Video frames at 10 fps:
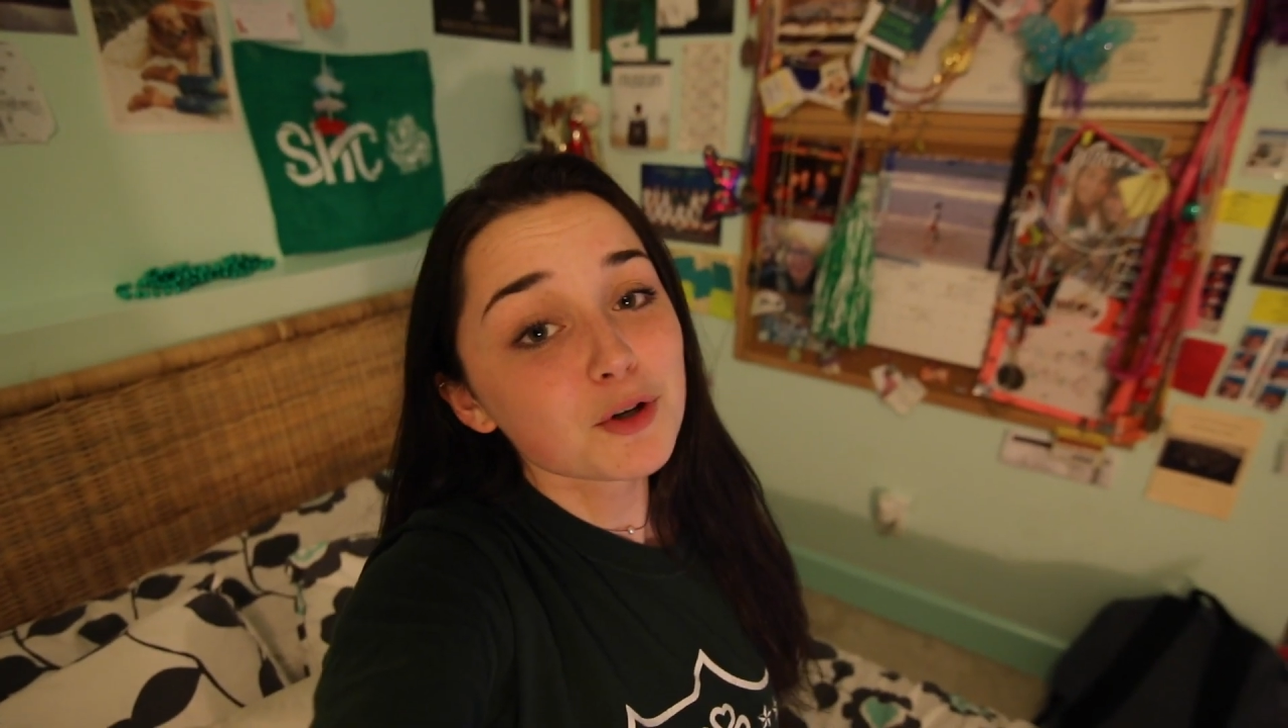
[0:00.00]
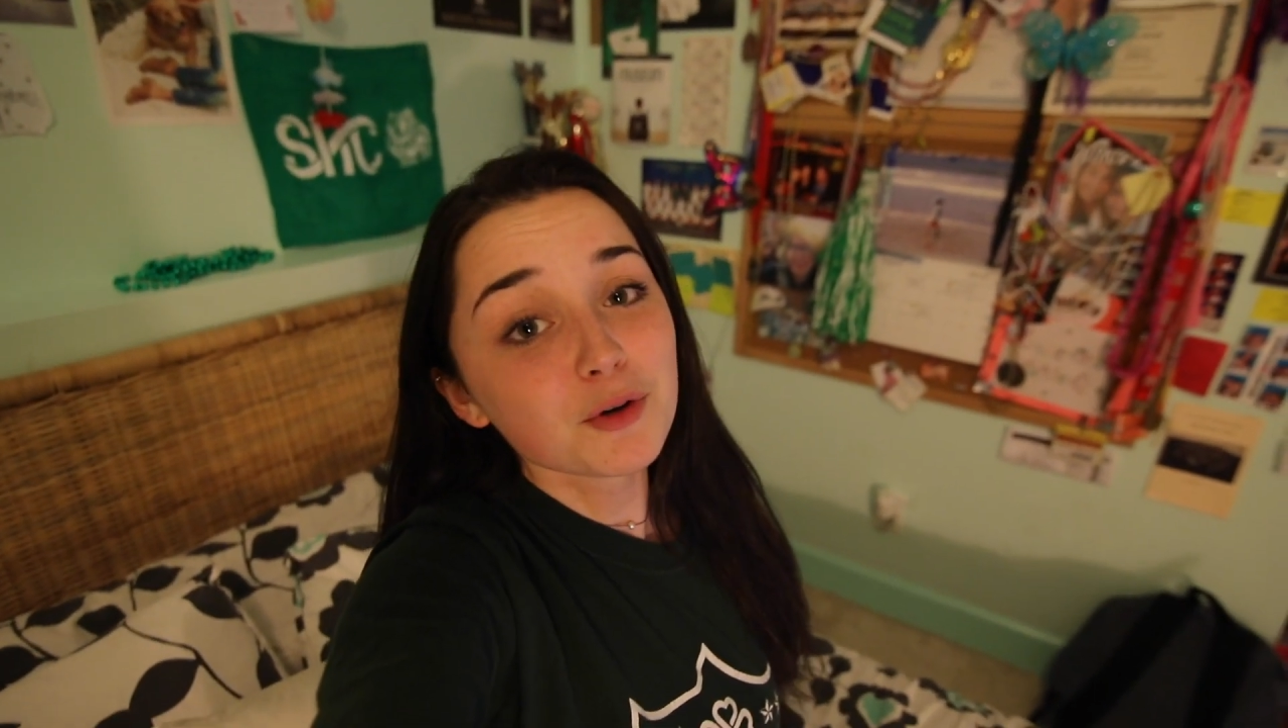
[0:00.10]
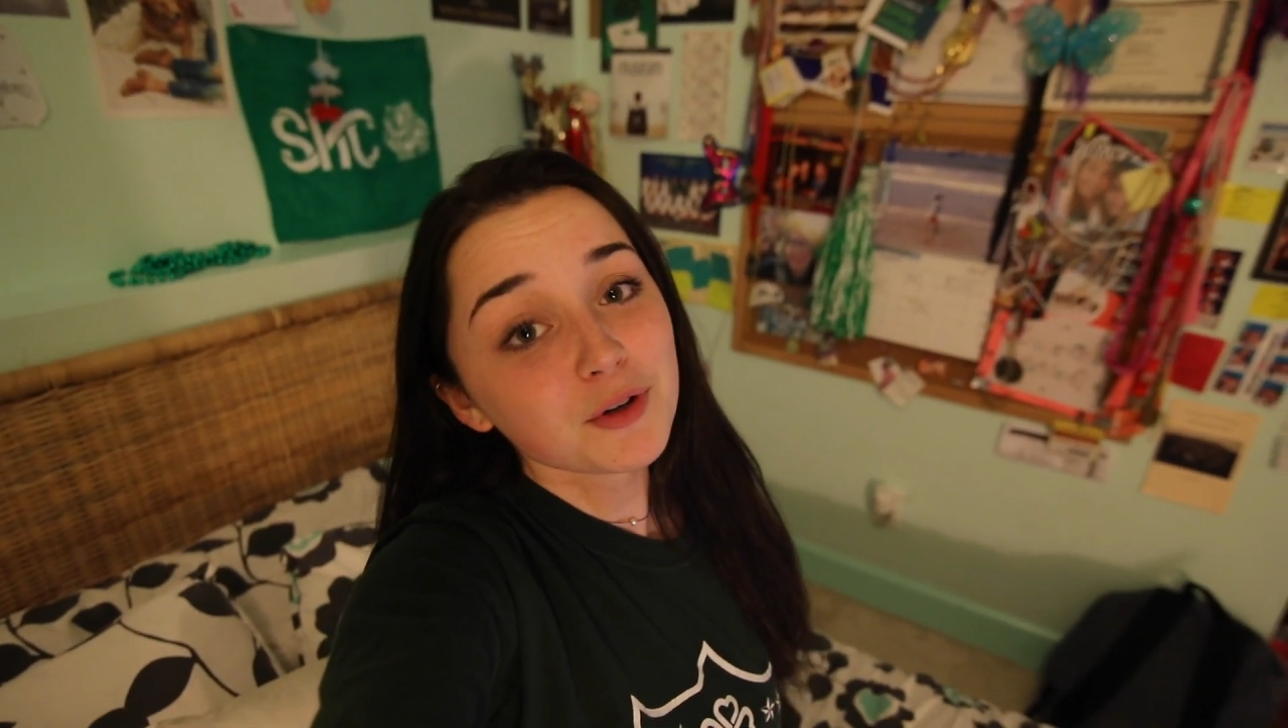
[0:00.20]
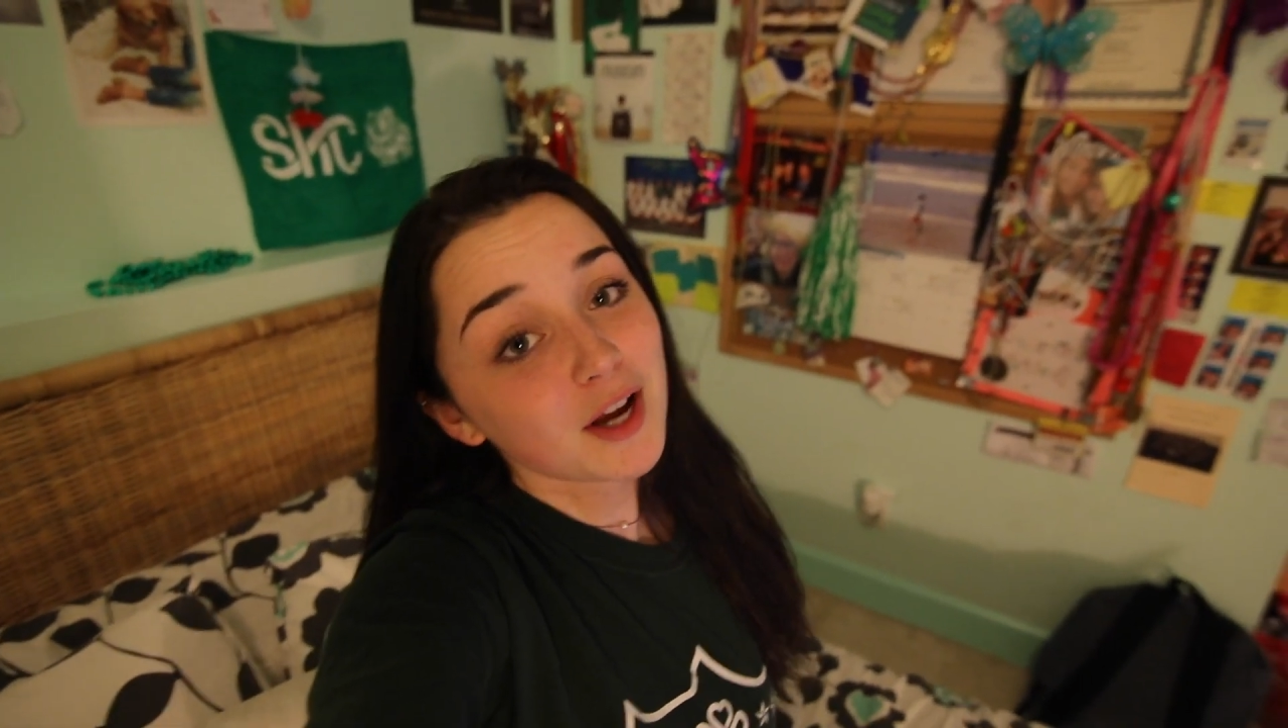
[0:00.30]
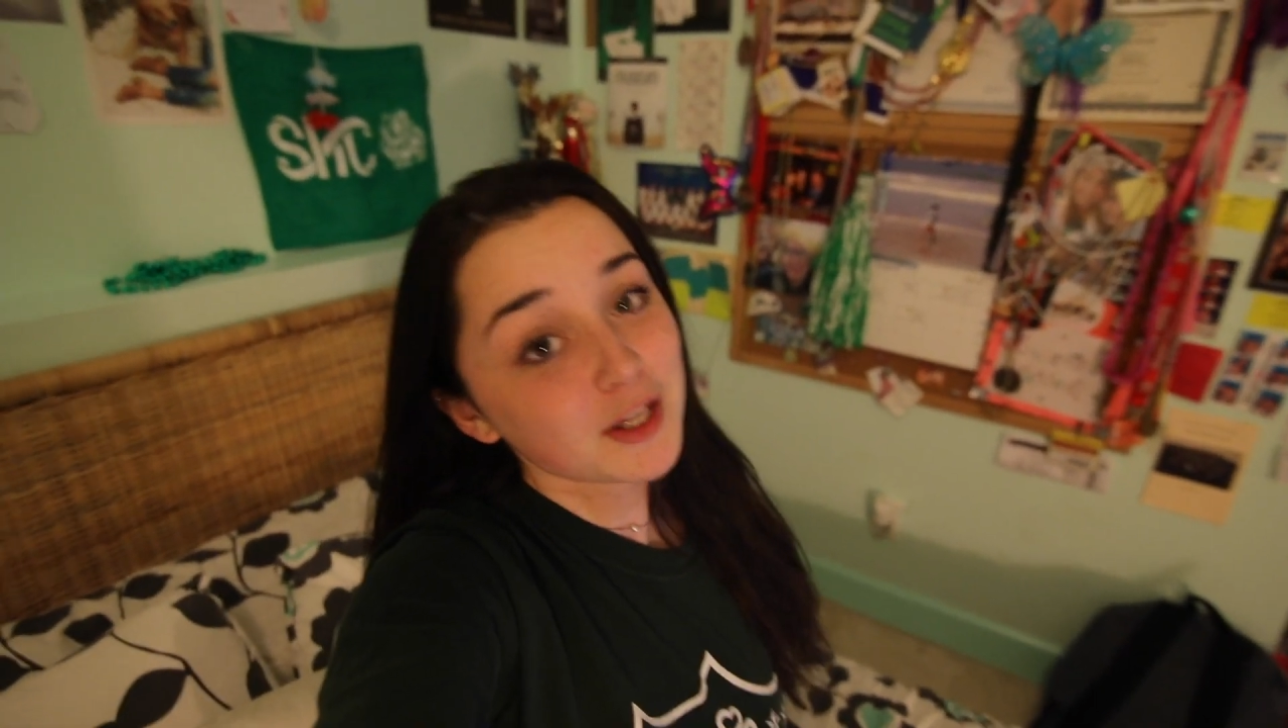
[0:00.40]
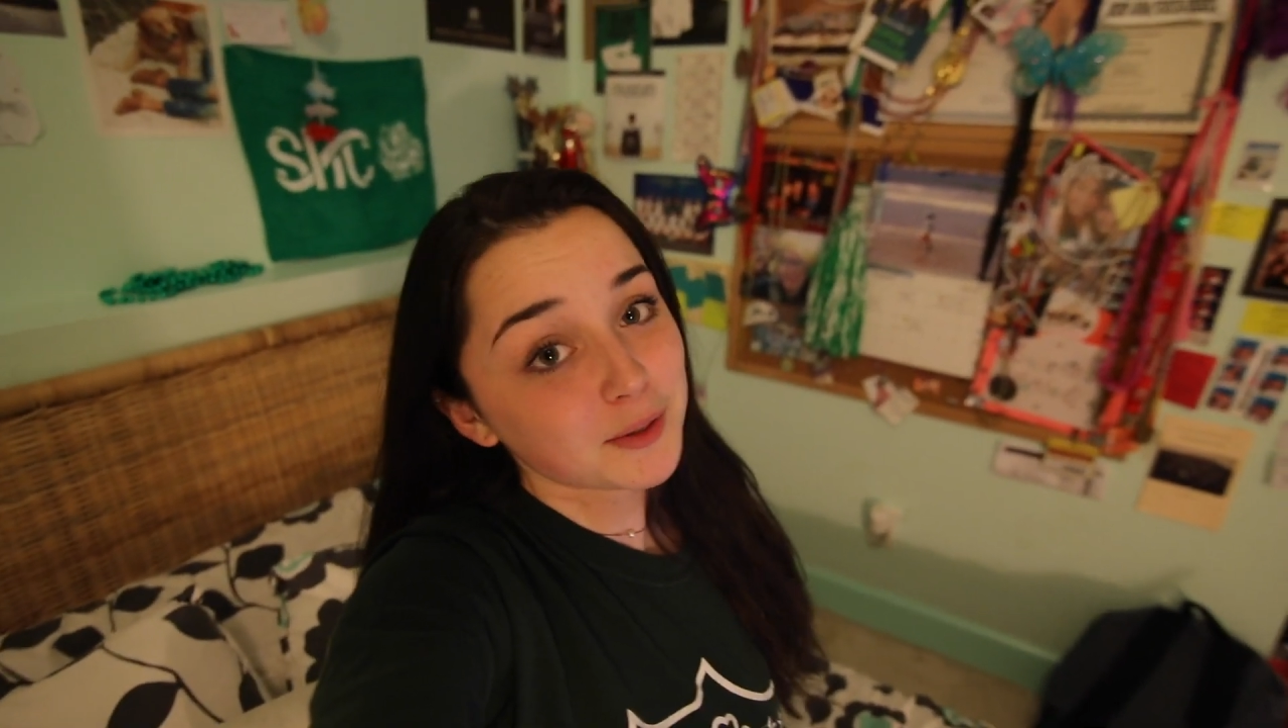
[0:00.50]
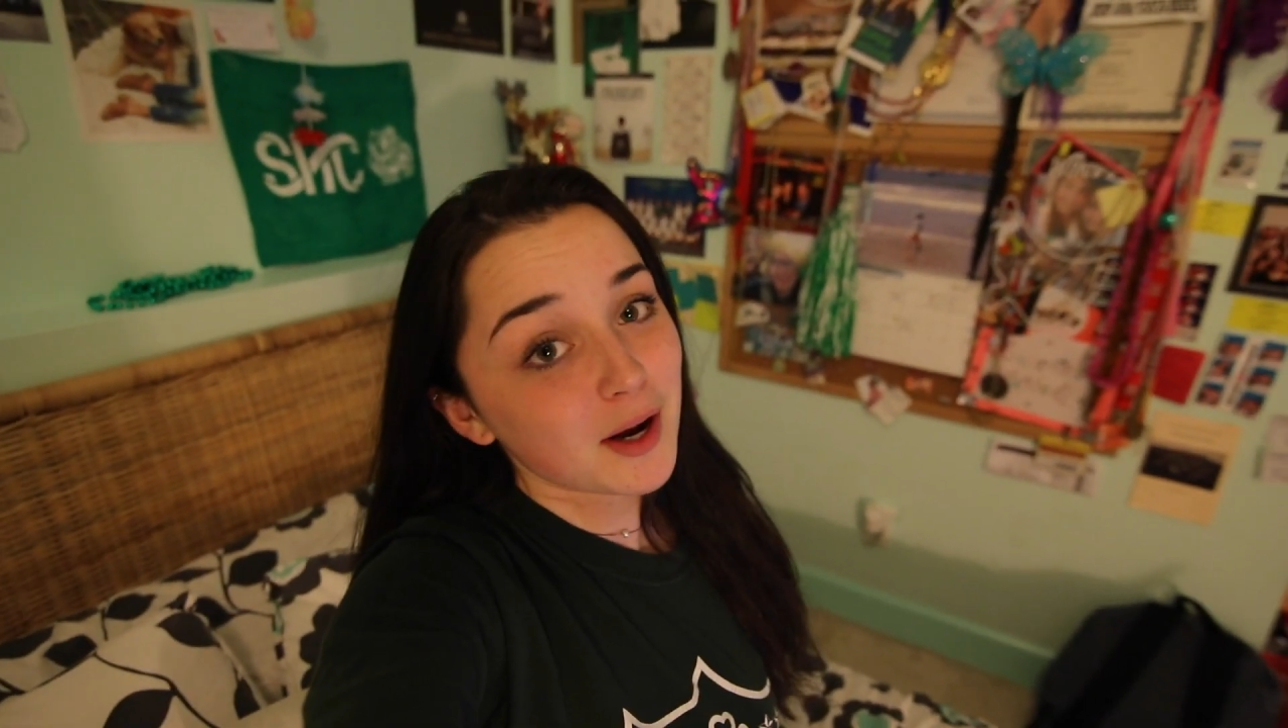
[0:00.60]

showing you guys